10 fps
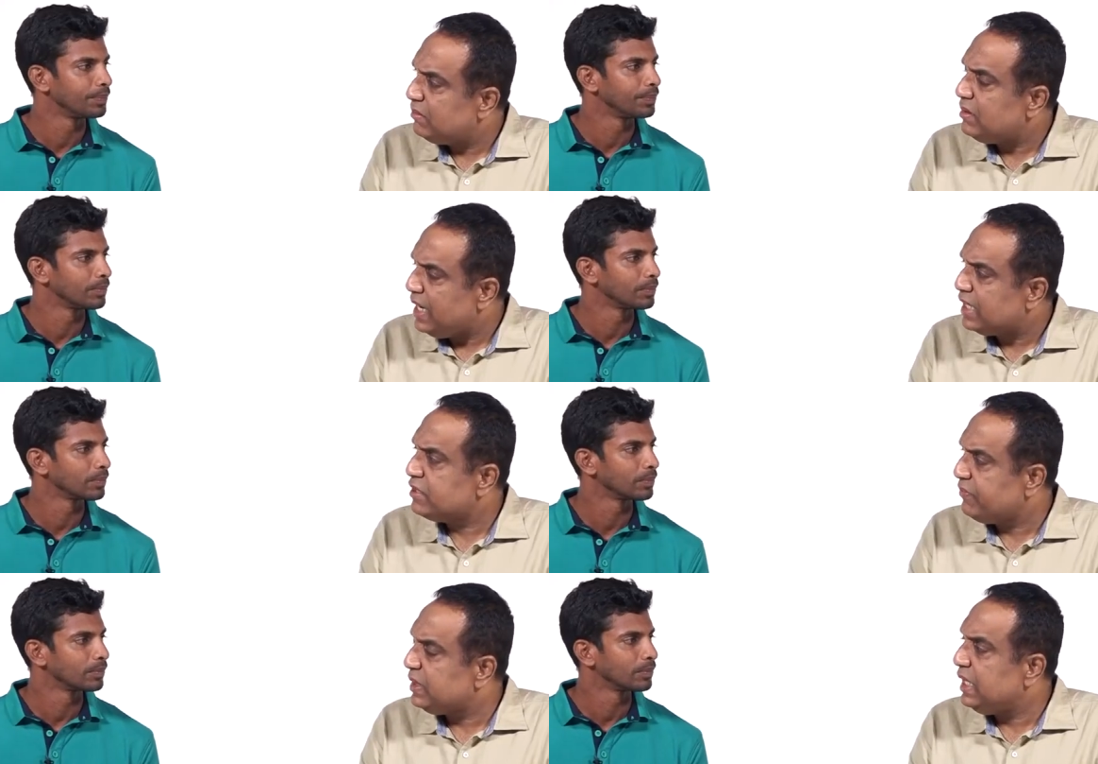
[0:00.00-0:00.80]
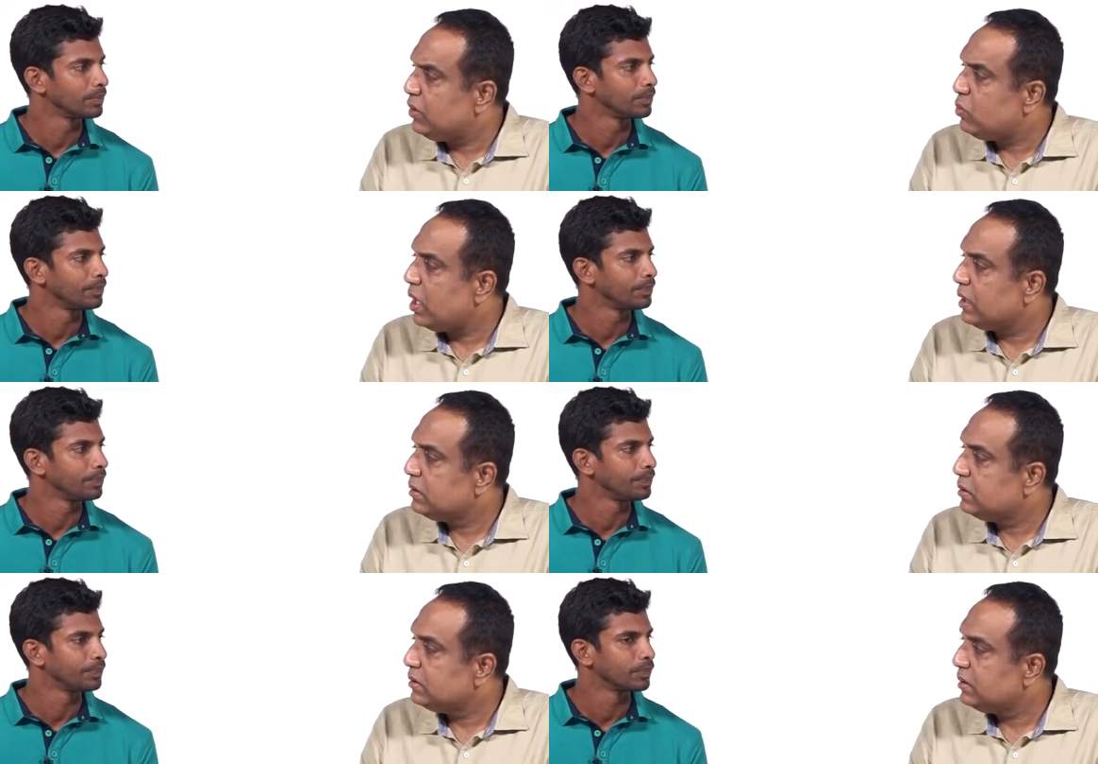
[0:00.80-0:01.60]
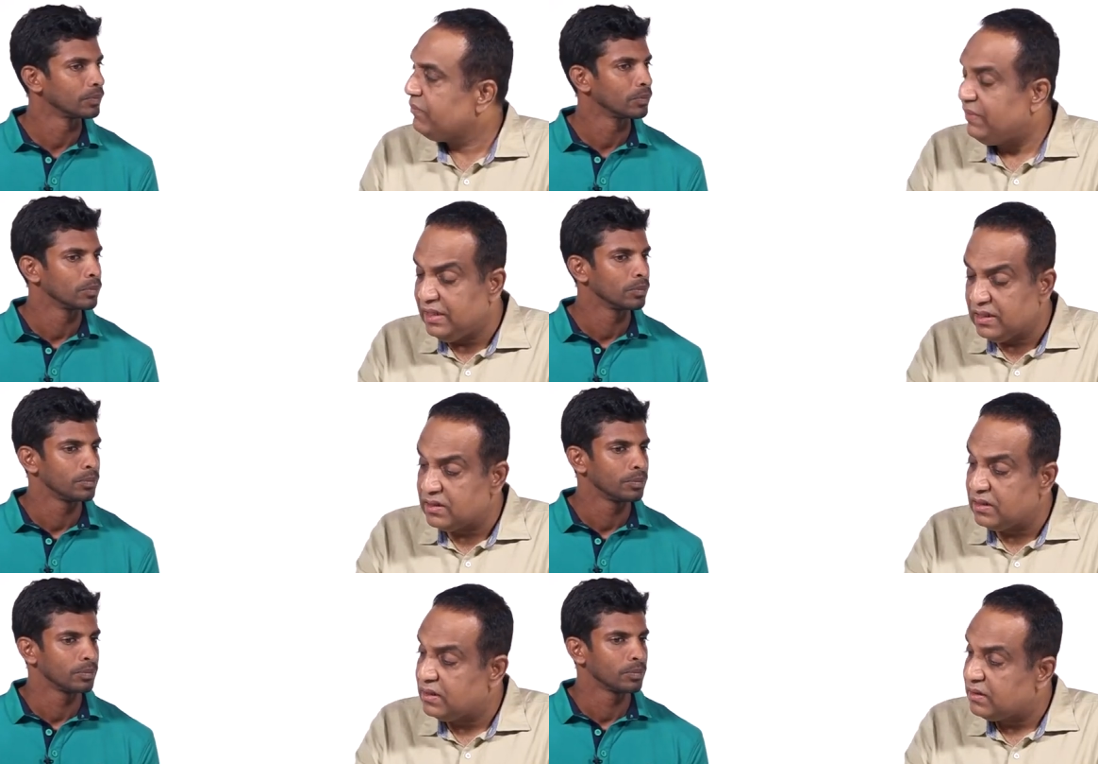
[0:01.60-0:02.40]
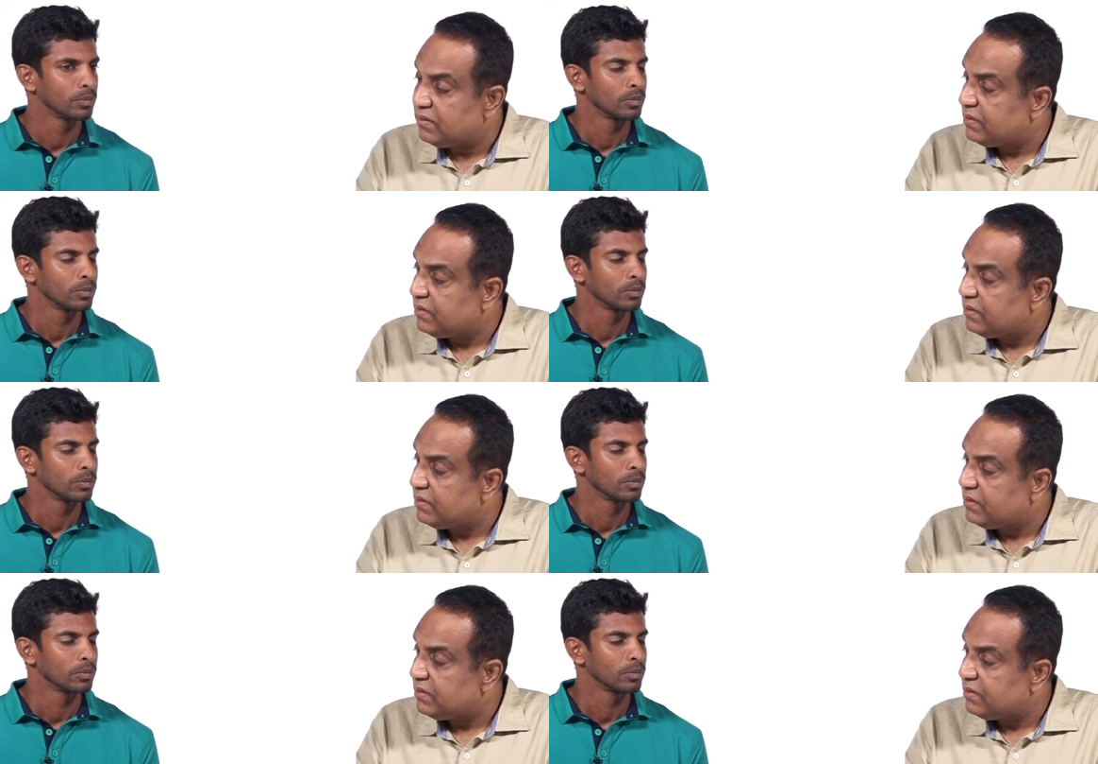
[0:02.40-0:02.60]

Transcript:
Speaker 1: next for Dilwan? If he doesn't,